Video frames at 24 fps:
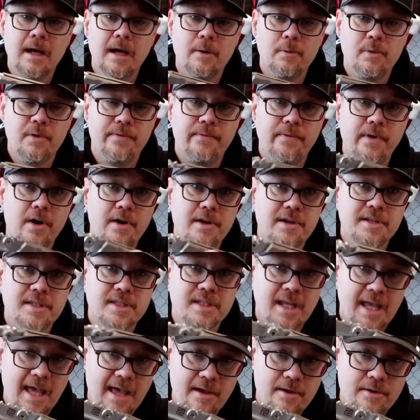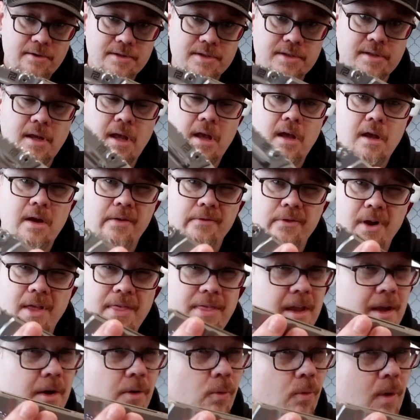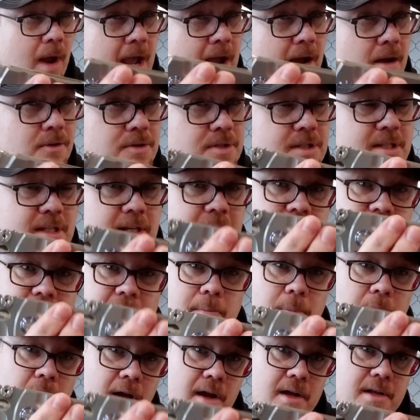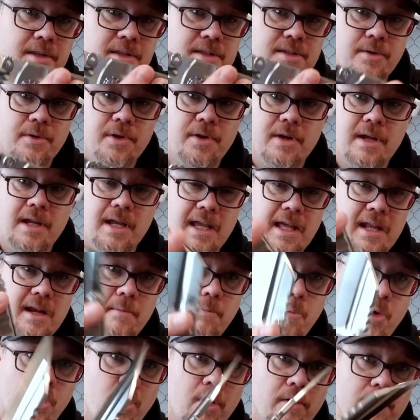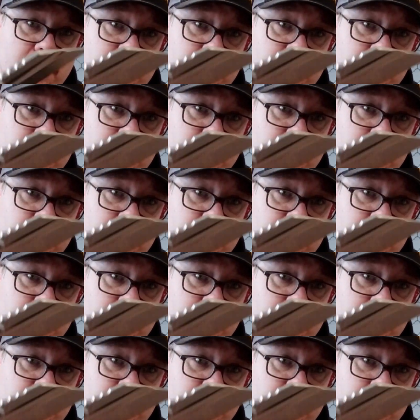with various scales for I think around 60 bucks. So you can get a more